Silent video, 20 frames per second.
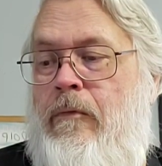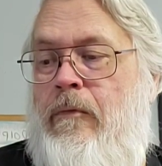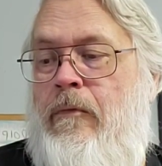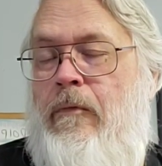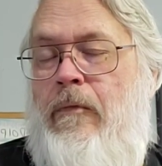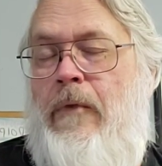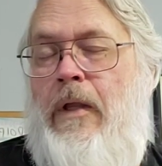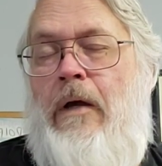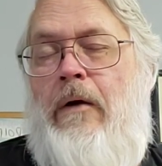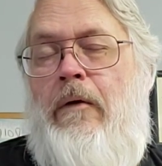
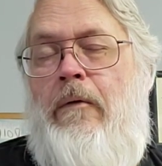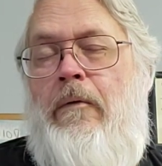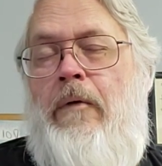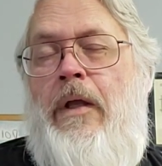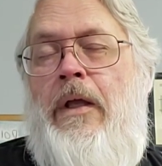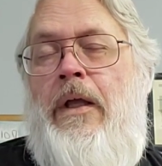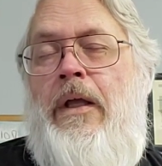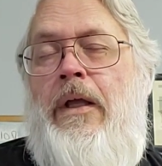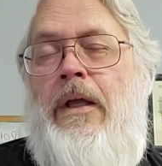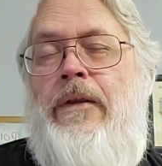Now,
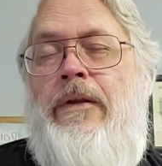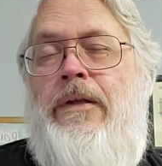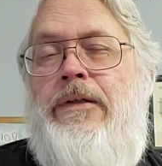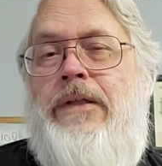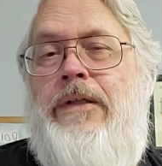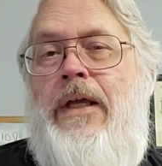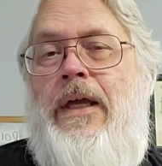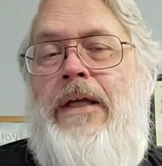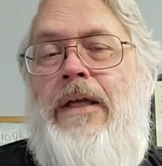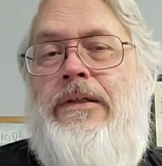in this
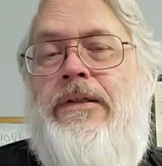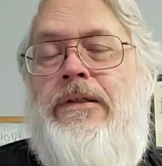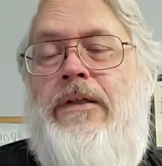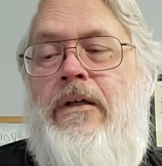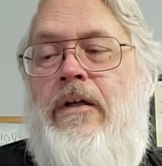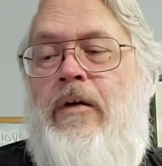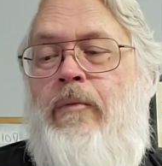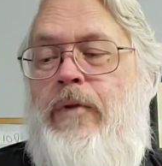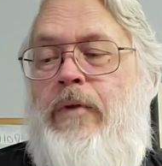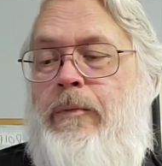case,
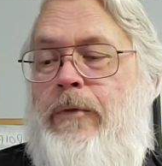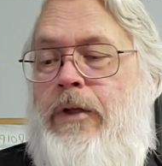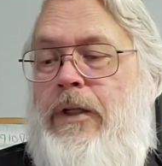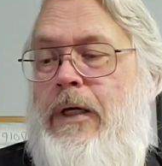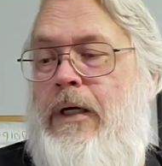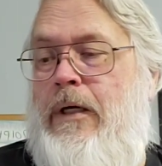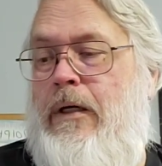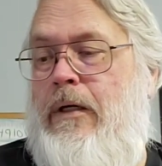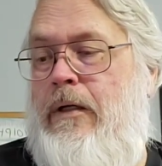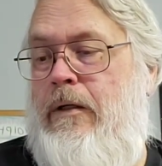
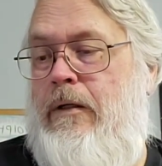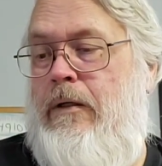Abimelech